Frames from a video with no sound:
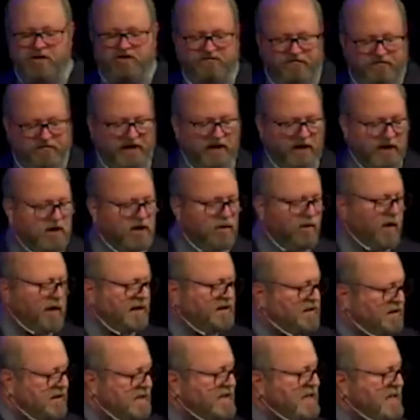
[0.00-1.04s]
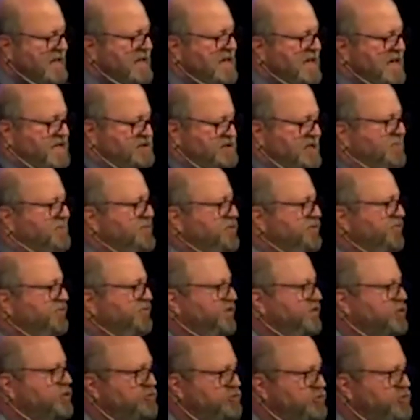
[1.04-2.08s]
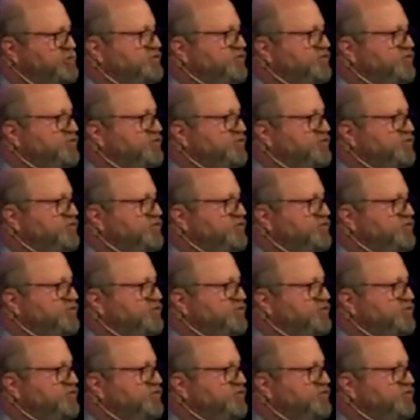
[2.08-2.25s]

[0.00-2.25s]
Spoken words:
it very quickly as I move you through